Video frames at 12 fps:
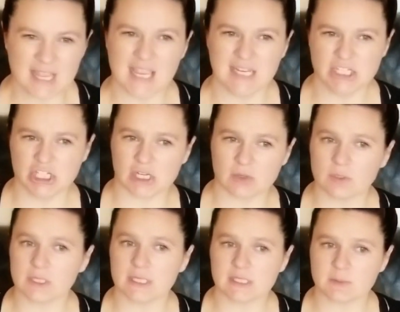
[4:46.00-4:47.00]
And
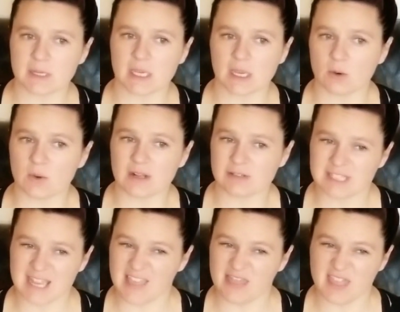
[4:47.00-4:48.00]
generally speaking, around
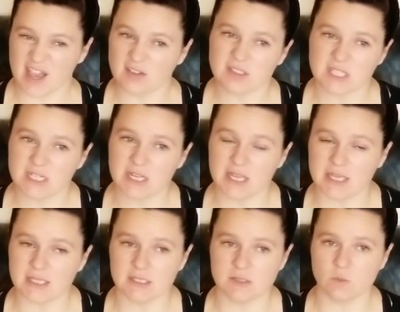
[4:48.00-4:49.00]
10,000
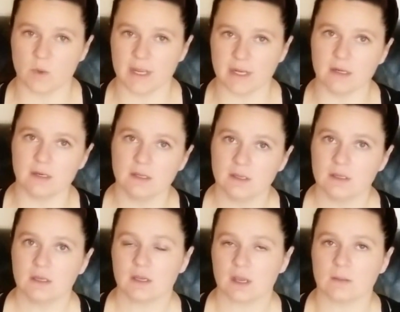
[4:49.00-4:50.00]
is when
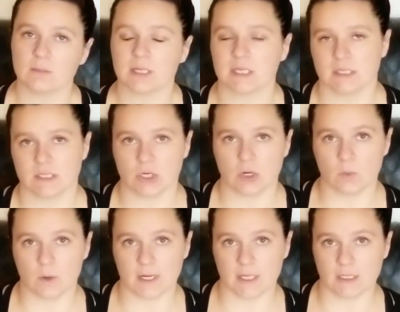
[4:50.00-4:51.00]
companies start
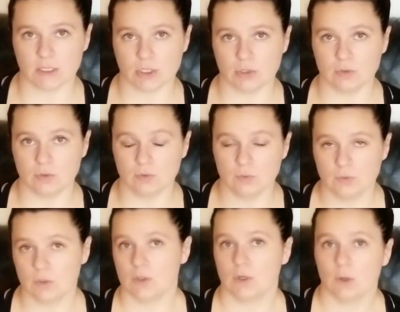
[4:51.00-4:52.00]
wanting to
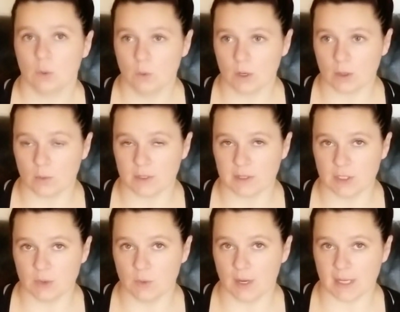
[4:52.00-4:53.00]
work with
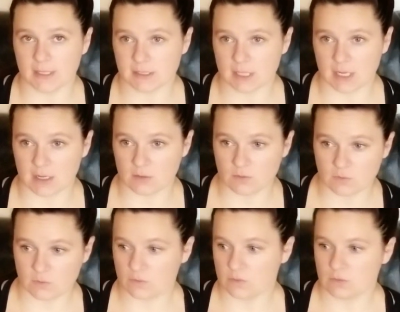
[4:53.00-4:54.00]
you as kind of,
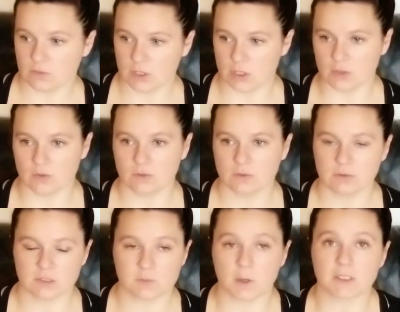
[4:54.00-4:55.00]
you know,
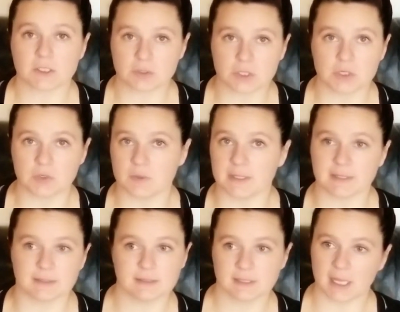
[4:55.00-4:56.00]
sponsor you
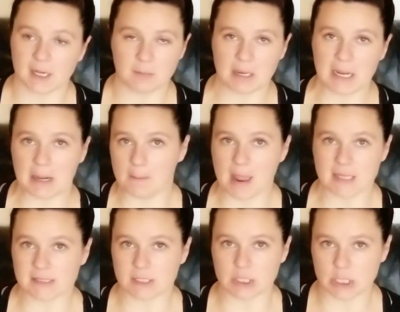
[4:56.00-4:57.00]
and kind of be an
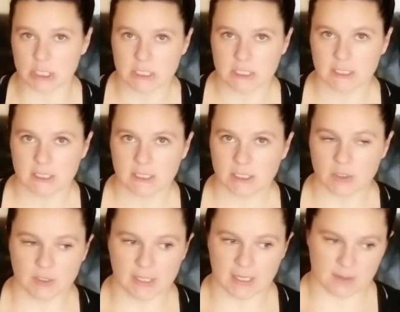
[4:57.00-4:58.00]
ambassador.
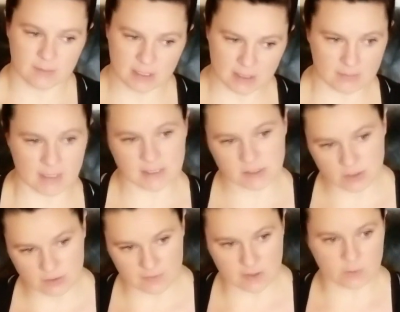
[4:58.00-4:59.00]
You can kind of be an
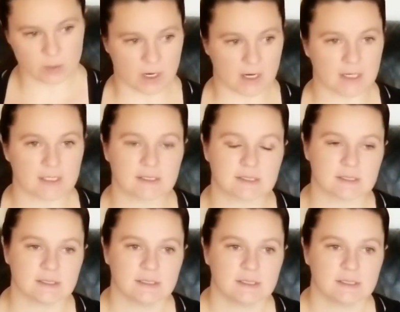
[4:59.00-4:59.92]
ambassador of their products.